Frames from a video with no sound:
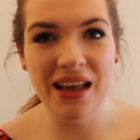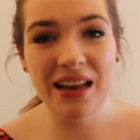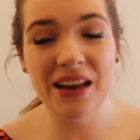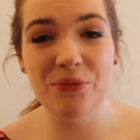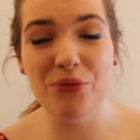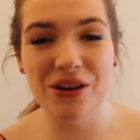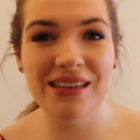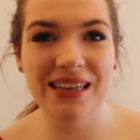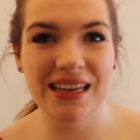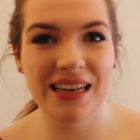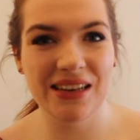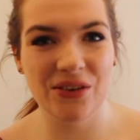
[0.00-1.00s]
lip
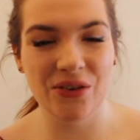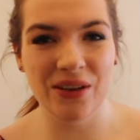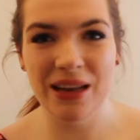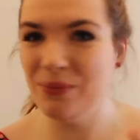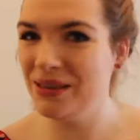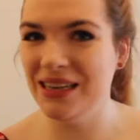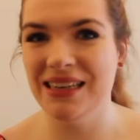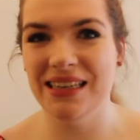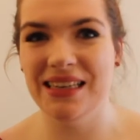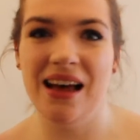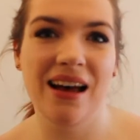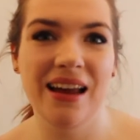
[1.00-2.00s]
printed or lipstick
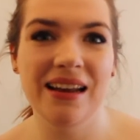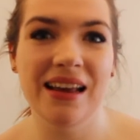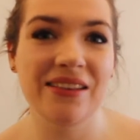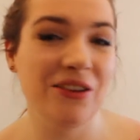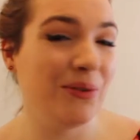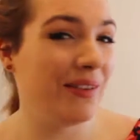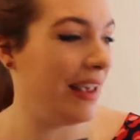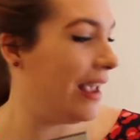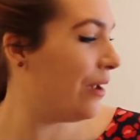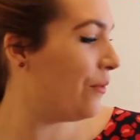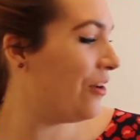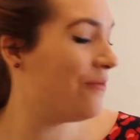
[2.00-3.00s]
design, as you will
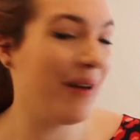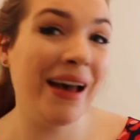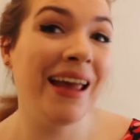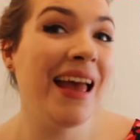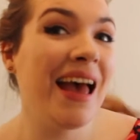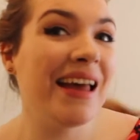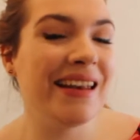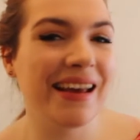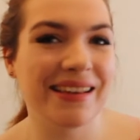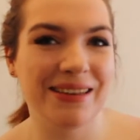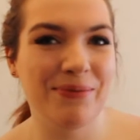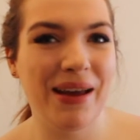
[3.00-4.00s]
see in one of my
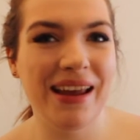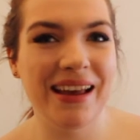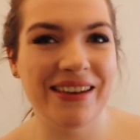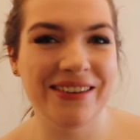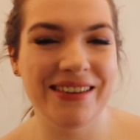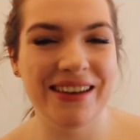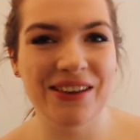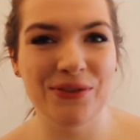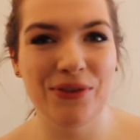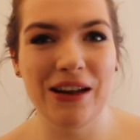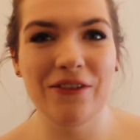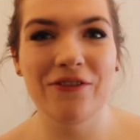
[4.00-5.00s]
next make. I just think
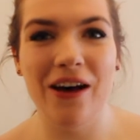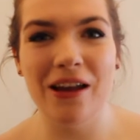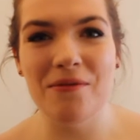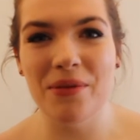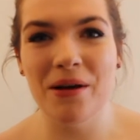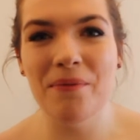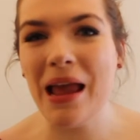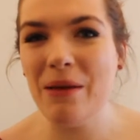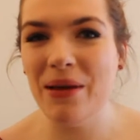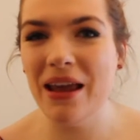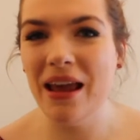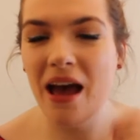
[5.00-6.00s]
it's really fun, but
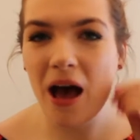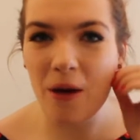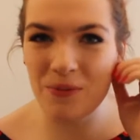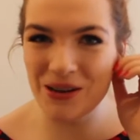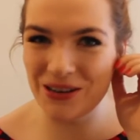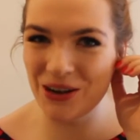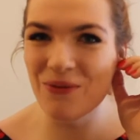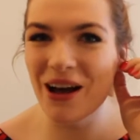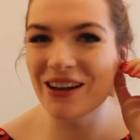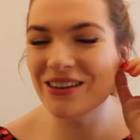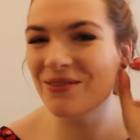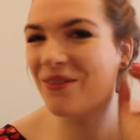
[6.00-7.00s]
maybe a bit too
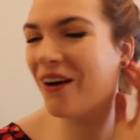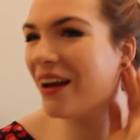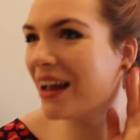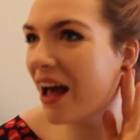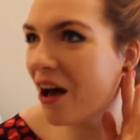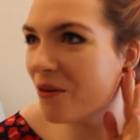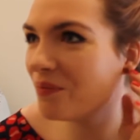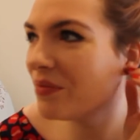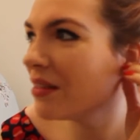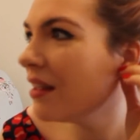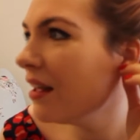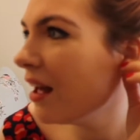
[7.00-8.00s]
much. I'm wearing
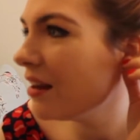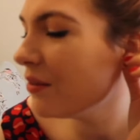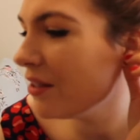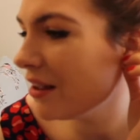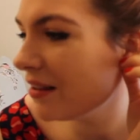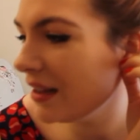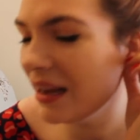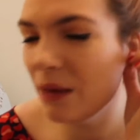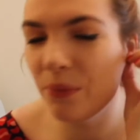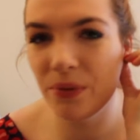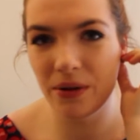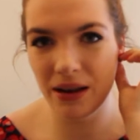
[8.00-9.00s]
I don't think you can
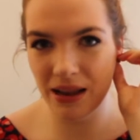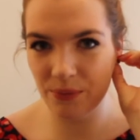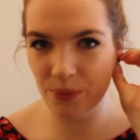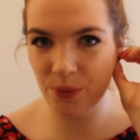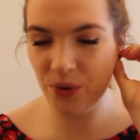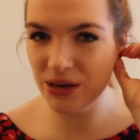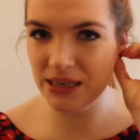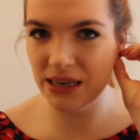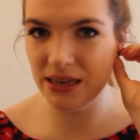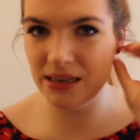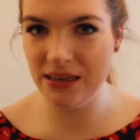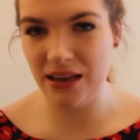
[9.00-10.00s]
see lip
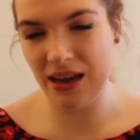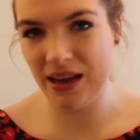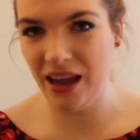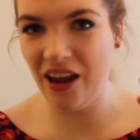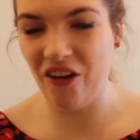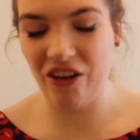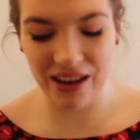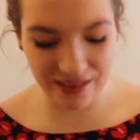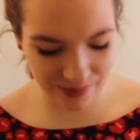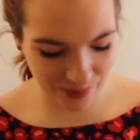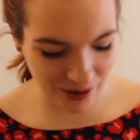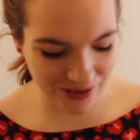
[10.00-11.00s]
printed like
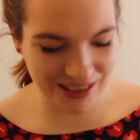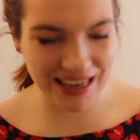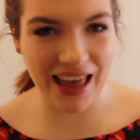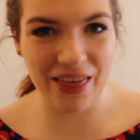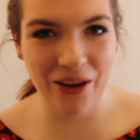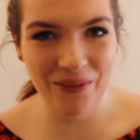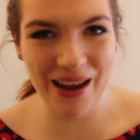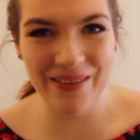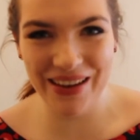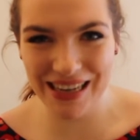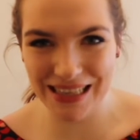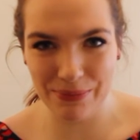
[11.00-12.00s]
earrings sewed together.
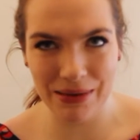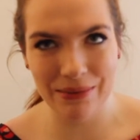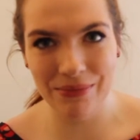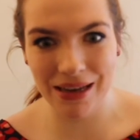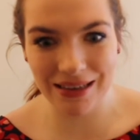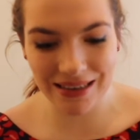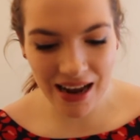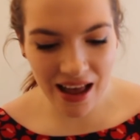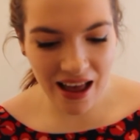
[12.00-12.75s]
Maybe it's a bit much.